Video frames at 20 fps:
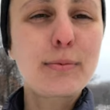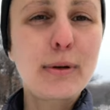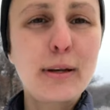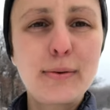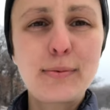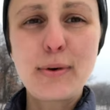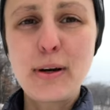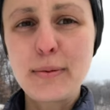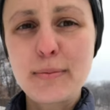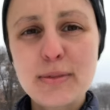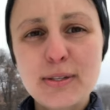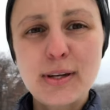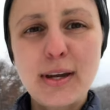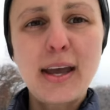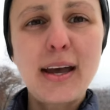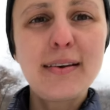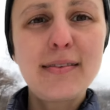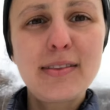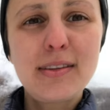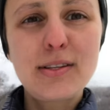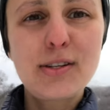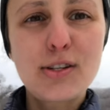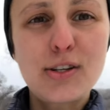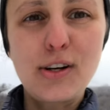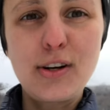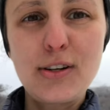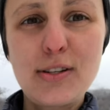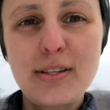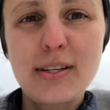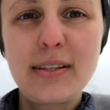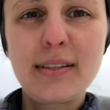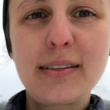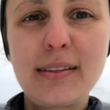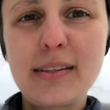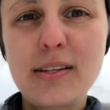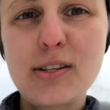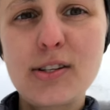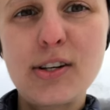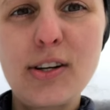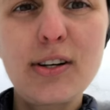pretty warm. So I have this shirt.
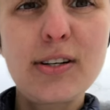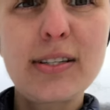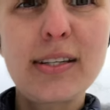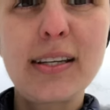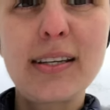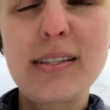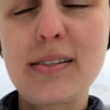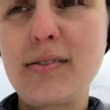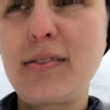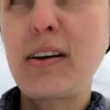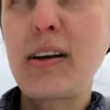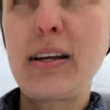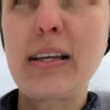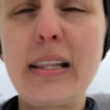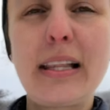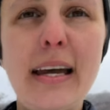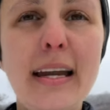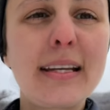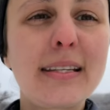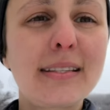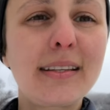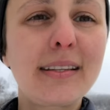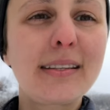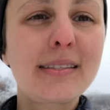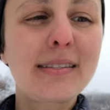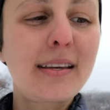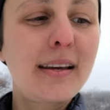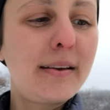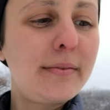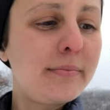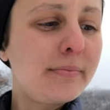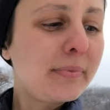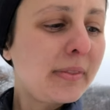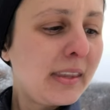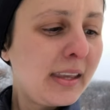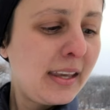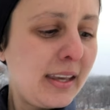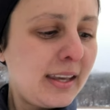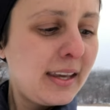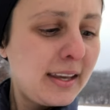The shirt is very light. It's, um,
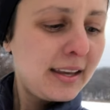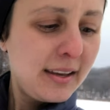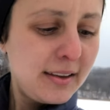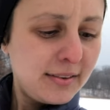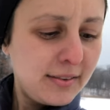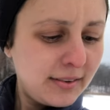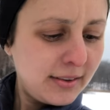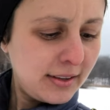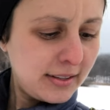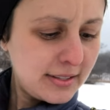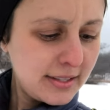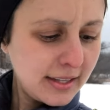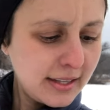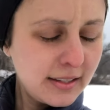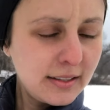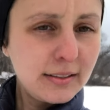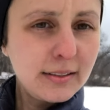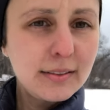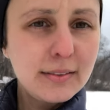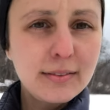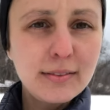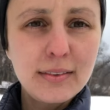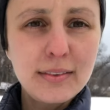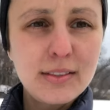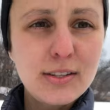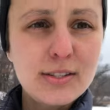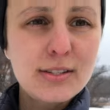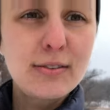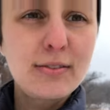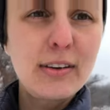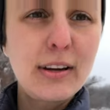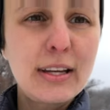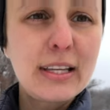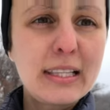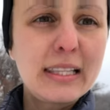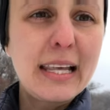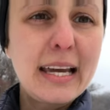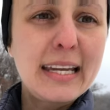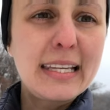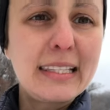it's like a, just a very
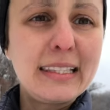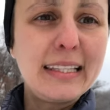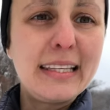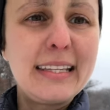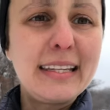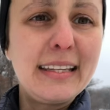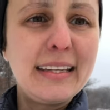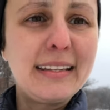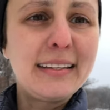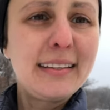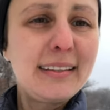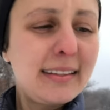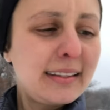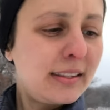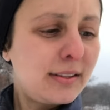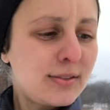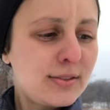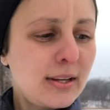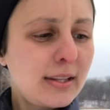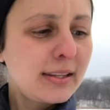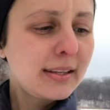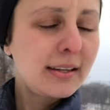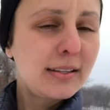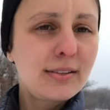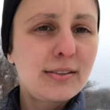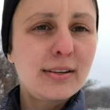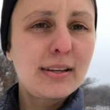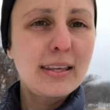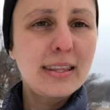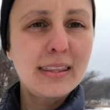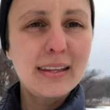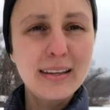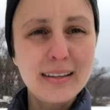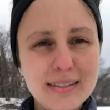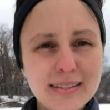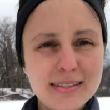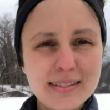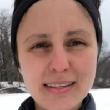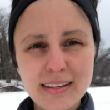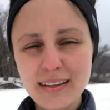light linen. Like there's nothing underneath
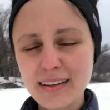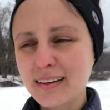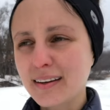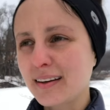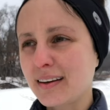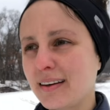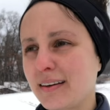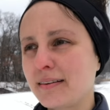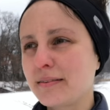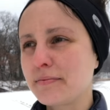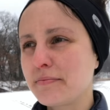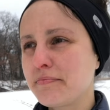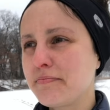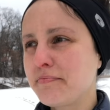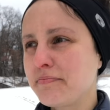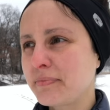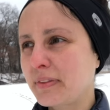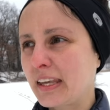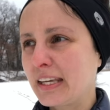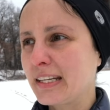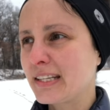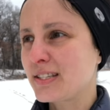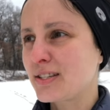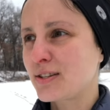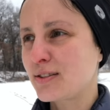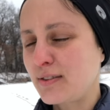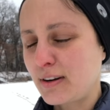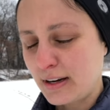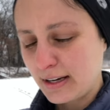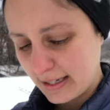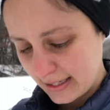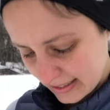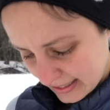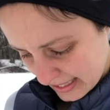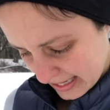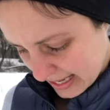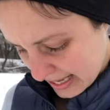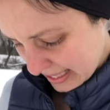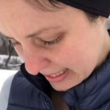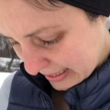this. Um, it is just very
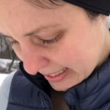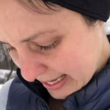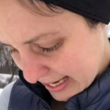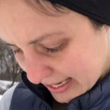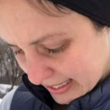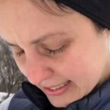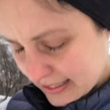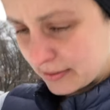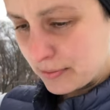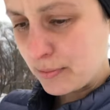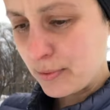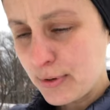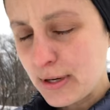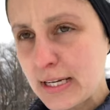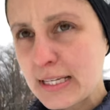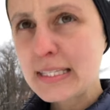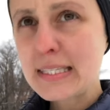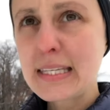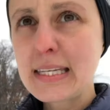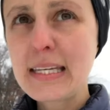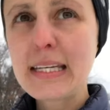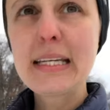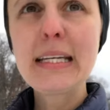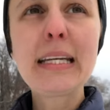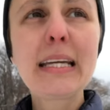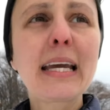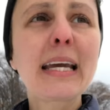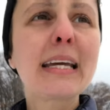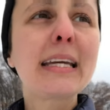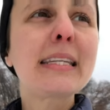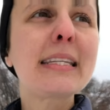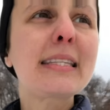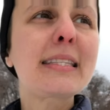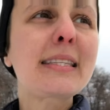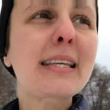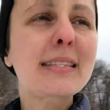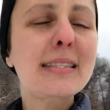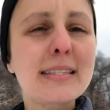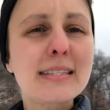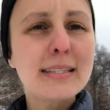light and breezy and it
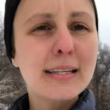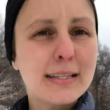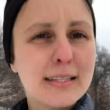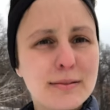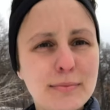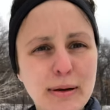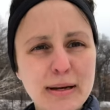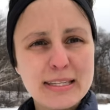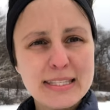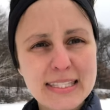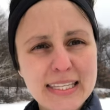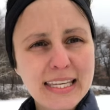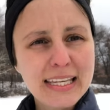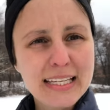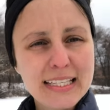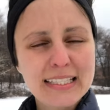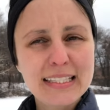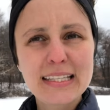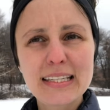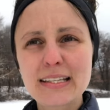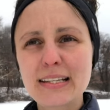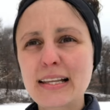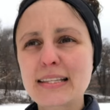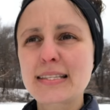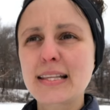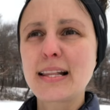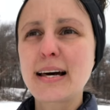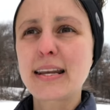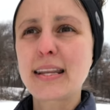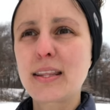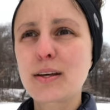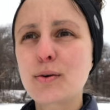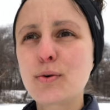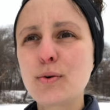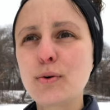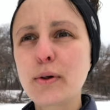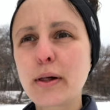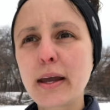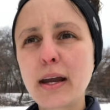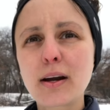doesn't stick to my skin. It lets a lot of the
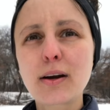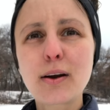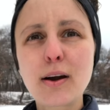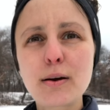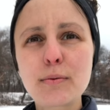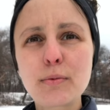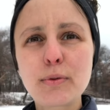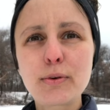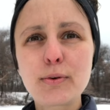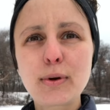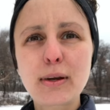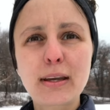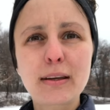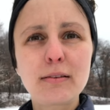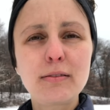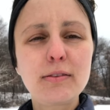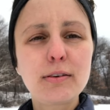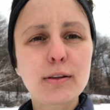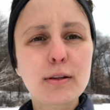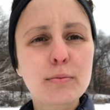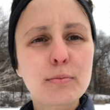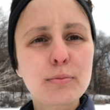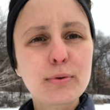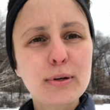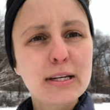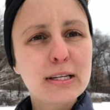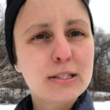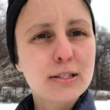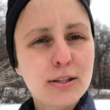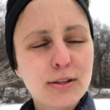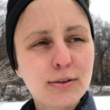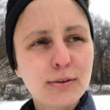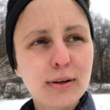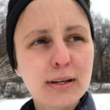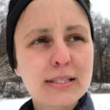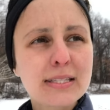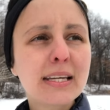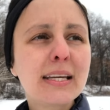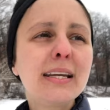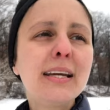cool air come through. I can feel the breeze through
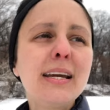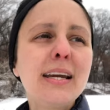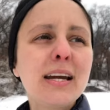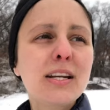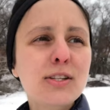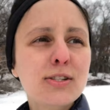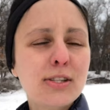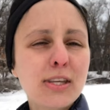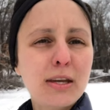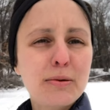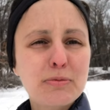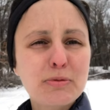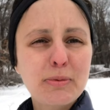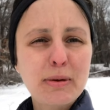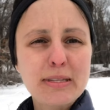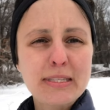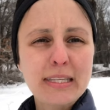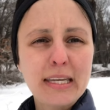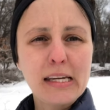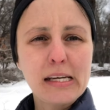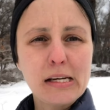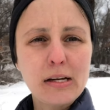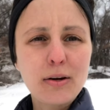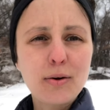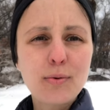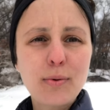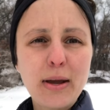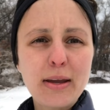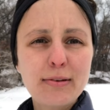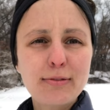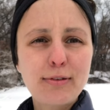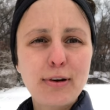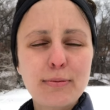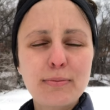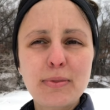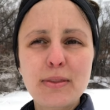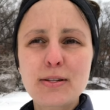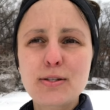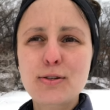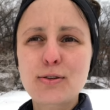it. It just keeps my skin away
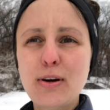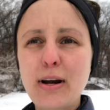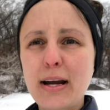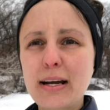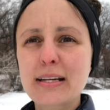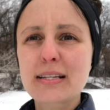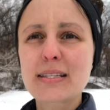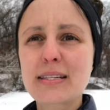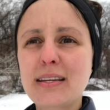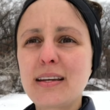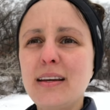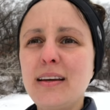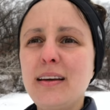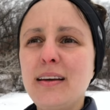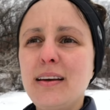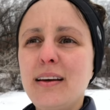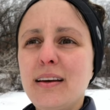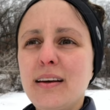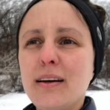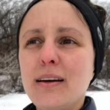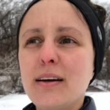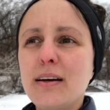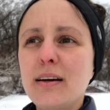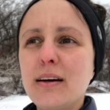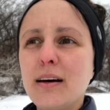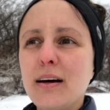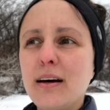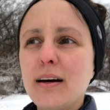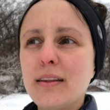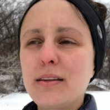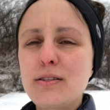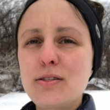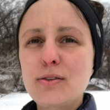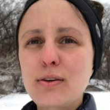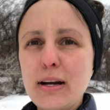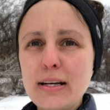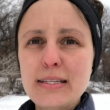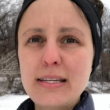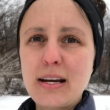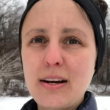from the direct, uh, the
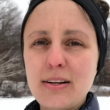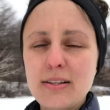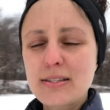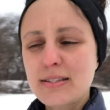direct air